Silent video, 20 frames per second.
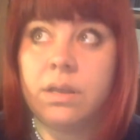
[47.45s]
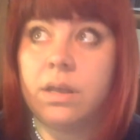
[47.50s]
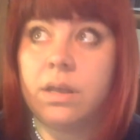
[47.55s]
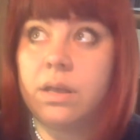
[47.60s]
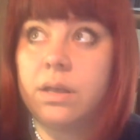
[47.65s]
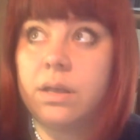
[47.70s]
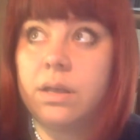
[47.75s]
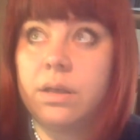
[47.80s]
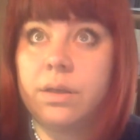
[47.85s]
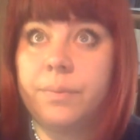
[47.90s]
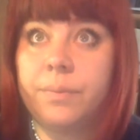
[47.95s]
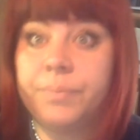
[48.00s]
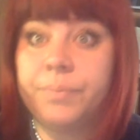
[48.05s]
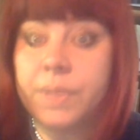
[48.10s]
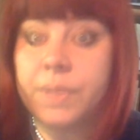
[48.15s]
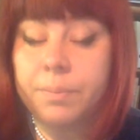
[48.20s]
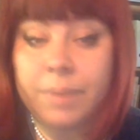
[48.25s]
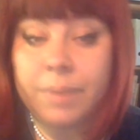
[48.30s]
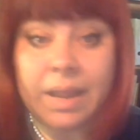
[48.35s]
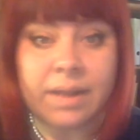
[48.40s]
um,
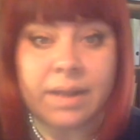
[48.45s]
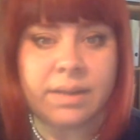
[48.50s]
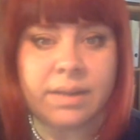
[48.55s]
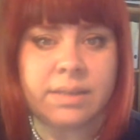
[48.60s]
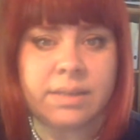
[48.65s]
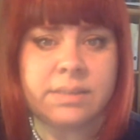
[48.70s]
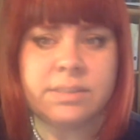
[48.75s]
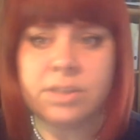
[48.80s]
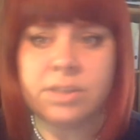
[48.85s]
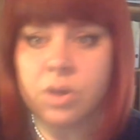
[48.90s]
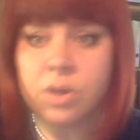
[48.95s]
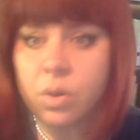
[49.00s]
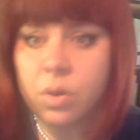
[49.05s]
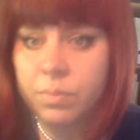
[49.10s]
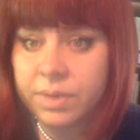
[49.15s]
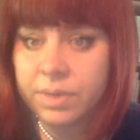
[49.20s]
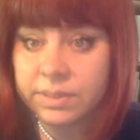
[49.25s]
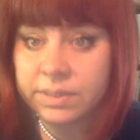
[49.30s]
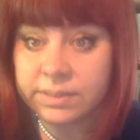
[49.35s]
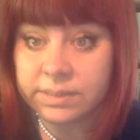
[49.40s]
planets,
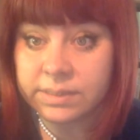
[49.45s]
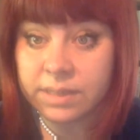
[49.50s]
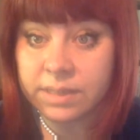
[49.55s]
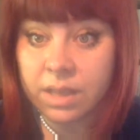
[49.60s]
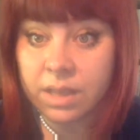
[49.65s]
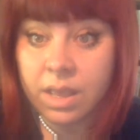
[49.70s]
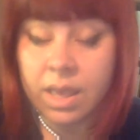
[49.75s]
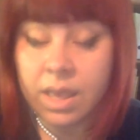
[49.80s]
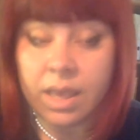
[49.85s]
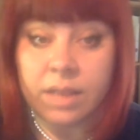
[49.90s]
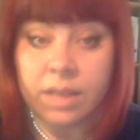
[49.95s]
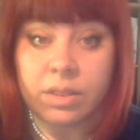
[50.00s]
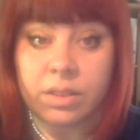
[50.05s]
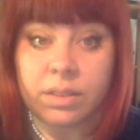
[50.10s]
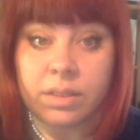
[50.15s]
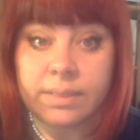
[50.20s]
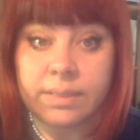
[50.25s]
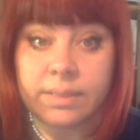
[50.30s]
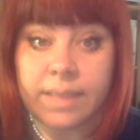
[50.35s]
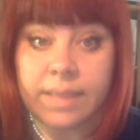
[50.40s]
comets,
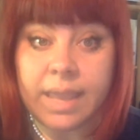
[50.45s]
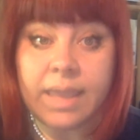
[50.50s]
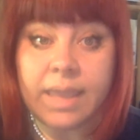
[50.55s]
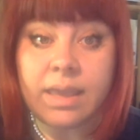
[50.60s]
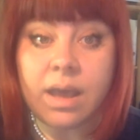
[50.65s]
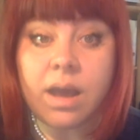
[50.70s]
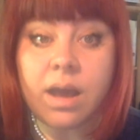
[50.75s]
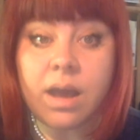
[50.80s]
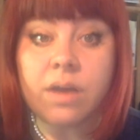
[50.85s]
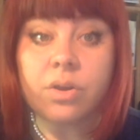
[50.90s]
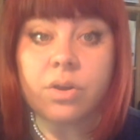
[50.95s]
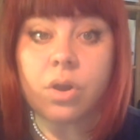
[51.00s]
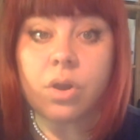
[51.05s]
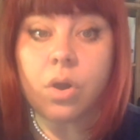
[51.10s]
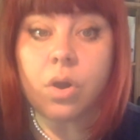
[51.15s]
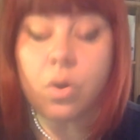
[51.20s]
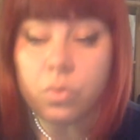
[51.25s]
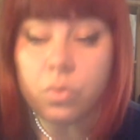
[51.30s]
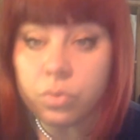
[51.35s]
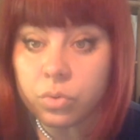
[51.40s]
and they are
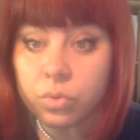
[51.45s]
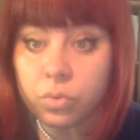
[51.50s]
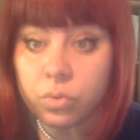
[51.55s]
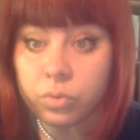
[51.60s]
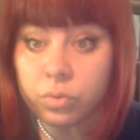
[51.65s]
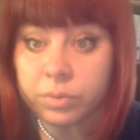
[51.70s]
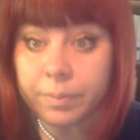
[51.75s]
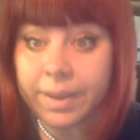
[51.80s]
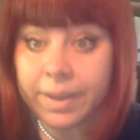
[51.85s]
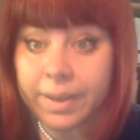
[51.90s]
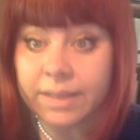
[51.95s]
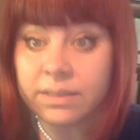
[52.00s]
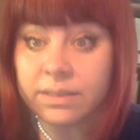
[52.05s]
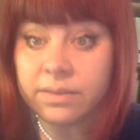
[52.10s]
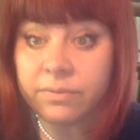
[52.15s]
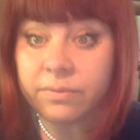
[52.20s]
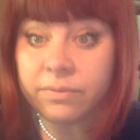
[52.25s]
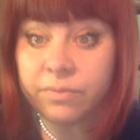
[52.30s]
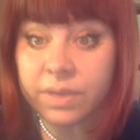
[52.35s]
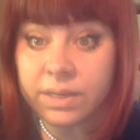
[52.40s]
all ruled by
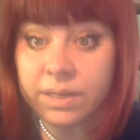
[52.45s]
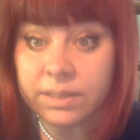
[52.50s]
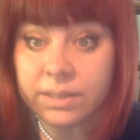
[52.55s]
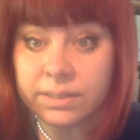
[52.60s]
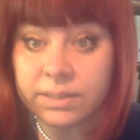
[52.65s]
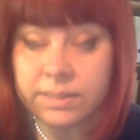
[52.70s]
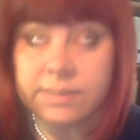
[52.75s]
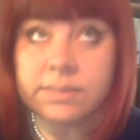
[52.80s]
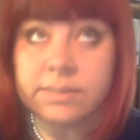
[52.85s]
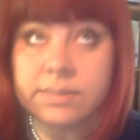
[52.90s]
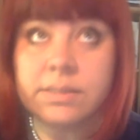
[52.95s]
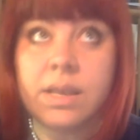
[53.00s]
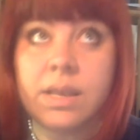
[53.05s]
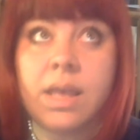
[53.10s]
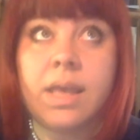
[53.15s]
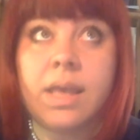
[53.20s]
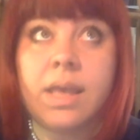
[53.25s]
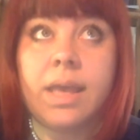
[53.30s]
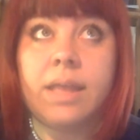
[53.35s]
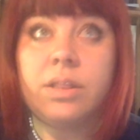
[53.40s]
divinities
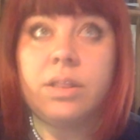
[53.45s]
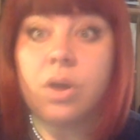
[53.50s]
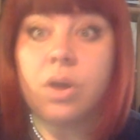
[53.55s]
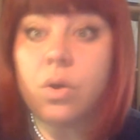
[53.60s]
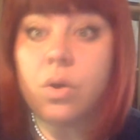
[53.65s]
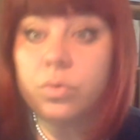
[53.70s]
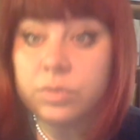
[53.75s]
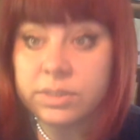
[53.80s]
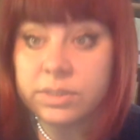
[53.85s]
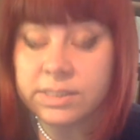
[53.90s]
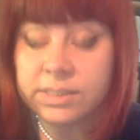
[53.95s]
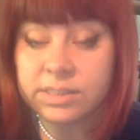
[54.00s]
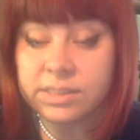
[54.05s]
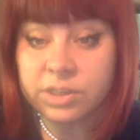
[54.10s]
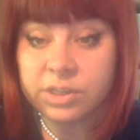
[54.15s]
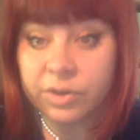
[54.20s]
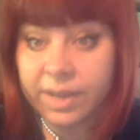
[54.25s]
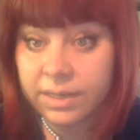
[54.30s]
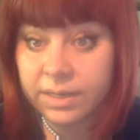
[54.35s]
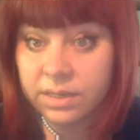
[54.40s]
and all oh, this is
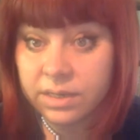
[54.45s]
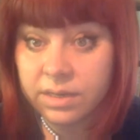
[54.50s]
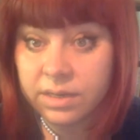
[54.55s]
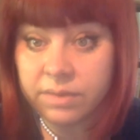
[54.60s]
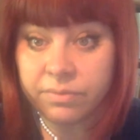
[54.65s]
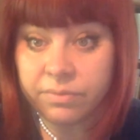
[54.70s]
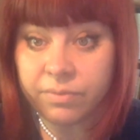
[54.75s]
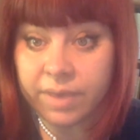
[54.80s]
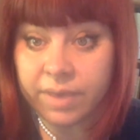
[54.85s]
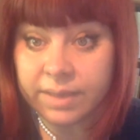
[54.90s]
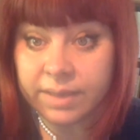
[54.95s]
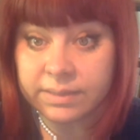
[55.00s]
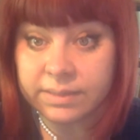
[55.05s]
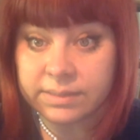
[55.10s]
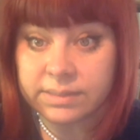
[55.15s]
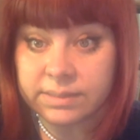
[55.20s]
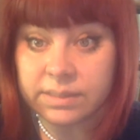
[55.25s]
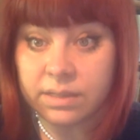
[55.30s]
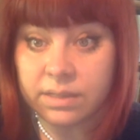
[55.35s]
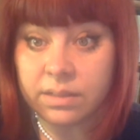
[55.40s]
creating
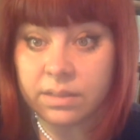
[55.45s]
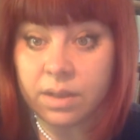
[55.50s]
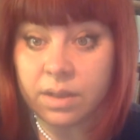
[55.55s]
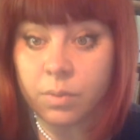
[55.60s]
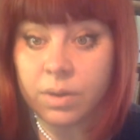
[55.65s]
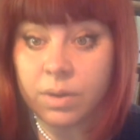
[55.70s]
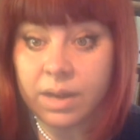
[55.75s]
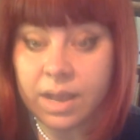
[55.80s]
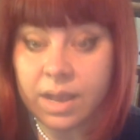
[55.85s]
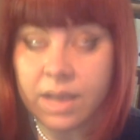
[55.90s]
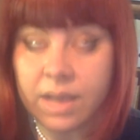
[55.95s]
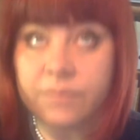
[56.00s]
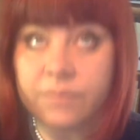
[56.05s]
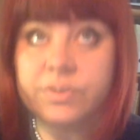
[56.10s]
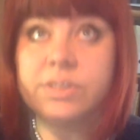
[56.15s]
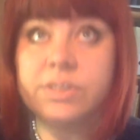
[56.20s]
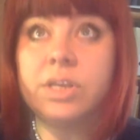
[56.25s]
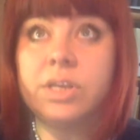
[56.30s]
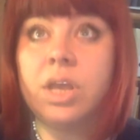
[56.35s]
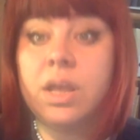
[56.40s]
events in our
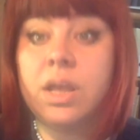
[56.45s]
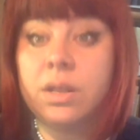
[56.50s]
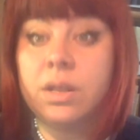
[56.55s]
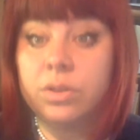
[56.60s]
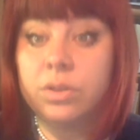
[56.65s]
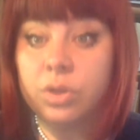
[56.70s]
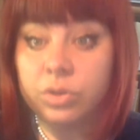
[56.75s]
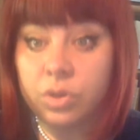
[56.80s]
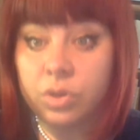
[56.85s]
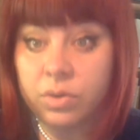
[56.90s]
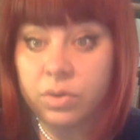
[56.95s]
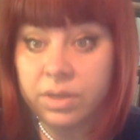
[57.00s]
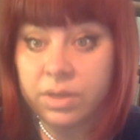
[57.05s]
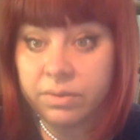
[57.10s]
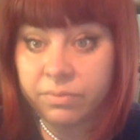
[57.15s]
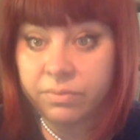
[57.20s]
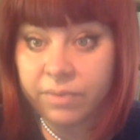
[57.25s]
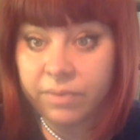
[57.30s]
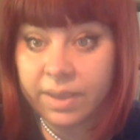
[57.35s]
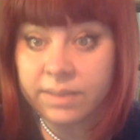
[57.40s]
lives not only
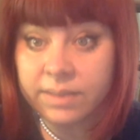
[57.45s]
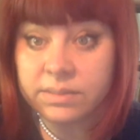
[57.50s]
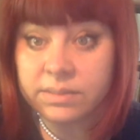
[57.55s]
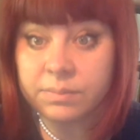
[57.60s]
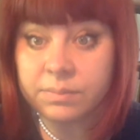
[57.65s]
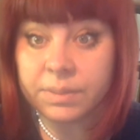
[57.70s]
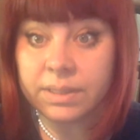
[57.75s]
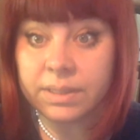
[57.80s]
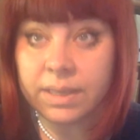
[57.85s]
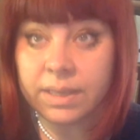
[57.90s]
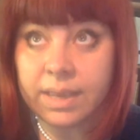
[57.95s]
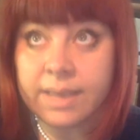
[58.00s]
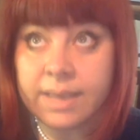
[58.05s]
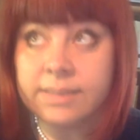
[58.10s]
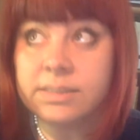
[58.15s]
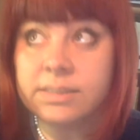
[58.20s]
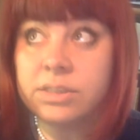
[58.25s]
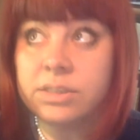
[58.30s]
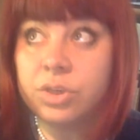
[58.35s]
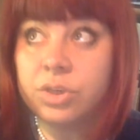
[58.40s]
events but
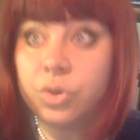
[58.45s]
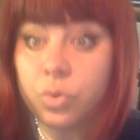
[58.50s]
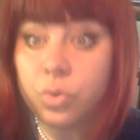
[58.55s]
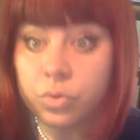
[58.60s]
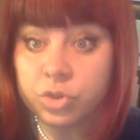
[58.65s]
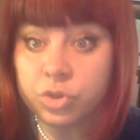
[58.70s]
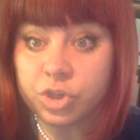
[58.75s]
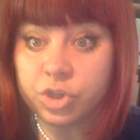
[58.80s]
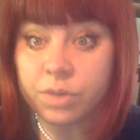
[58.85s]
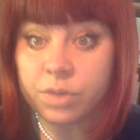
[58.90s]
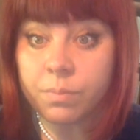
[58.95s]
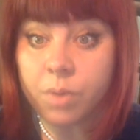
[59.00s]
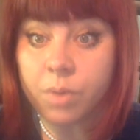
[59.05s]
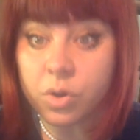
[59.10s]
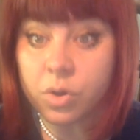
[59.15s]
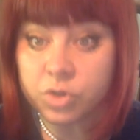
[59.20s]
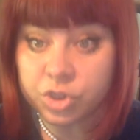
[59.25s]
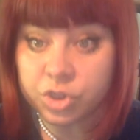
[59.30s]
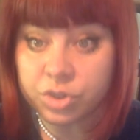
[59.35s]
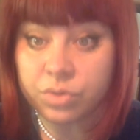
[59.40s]
has huge
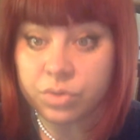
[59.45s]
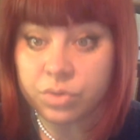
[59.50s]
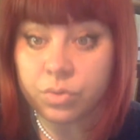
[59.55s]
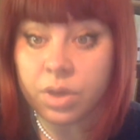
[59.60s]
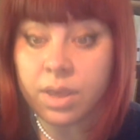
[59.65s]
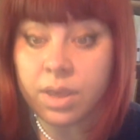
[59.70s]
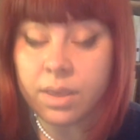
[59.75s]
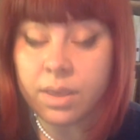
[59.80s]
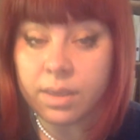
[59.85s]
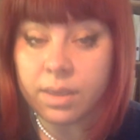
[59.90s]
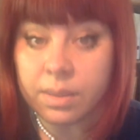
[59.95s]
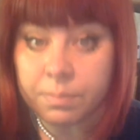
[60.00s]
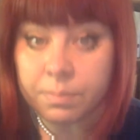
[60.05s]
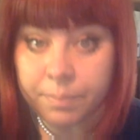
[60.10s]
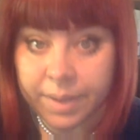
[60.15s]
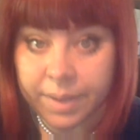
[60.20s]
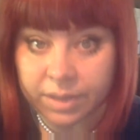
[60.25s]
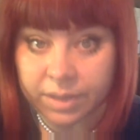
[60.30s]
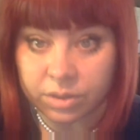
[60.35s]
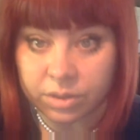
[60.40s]
emotional
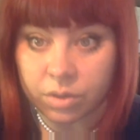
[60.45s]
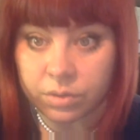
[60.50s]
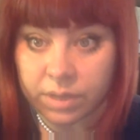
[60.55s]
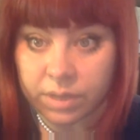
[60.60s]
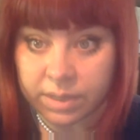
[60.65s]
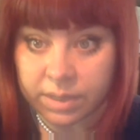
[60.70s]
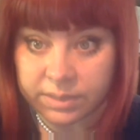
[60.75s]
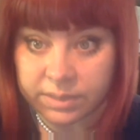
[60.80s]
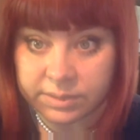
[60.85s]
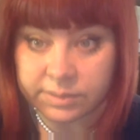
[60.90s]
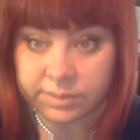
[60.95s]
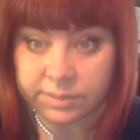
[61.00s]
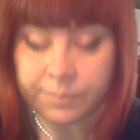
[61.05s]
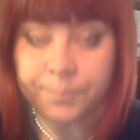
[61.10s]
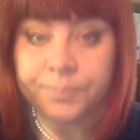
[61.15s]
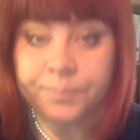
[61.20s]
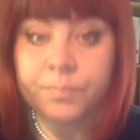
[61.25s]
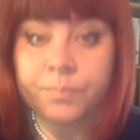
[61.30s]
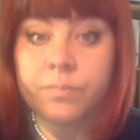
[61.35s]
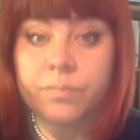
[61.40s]
impact on us
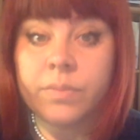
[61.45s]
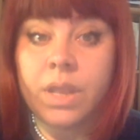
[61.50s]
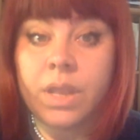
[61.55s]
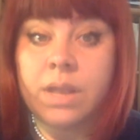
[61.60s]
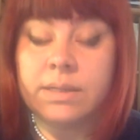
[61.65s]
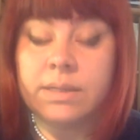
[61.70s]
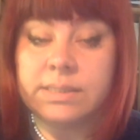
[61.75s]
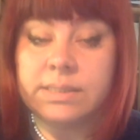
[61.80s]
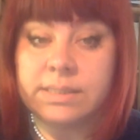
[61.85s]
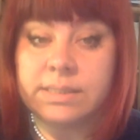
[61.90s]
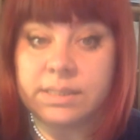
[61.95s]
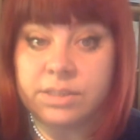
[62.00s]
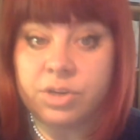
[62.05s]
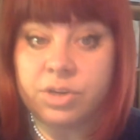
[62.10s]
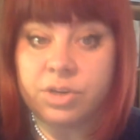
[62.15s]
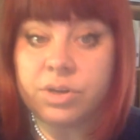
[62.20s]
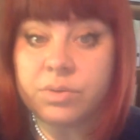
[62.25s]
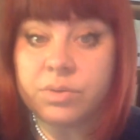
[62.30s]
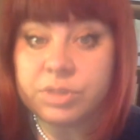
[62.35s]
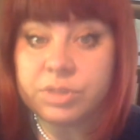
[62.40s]
the
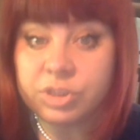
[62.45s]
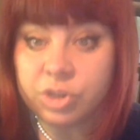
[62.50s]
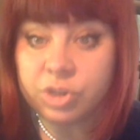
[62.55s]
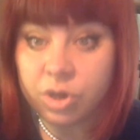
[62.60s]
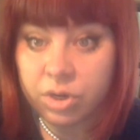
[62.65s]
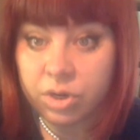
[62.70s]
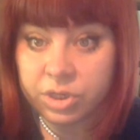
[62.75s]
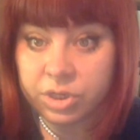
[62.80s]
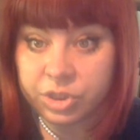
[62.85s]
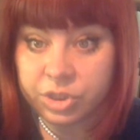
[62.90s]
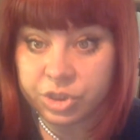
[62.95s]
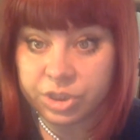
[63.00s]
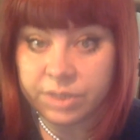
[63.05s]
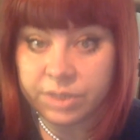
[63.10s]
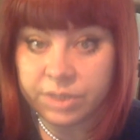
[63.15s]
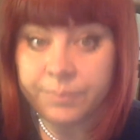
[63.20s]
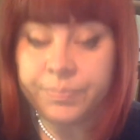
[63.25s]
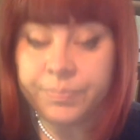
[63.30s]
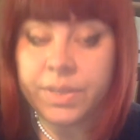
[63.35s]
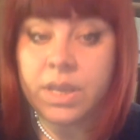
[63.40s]
sidereal
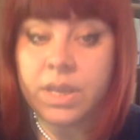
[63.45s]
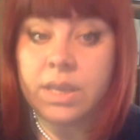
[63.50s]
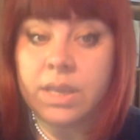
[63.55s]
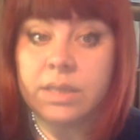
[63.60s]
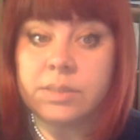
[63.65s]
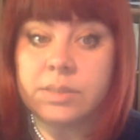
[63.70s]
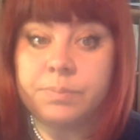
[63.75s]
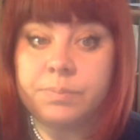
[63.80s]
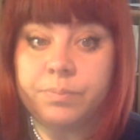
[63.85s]
astrology is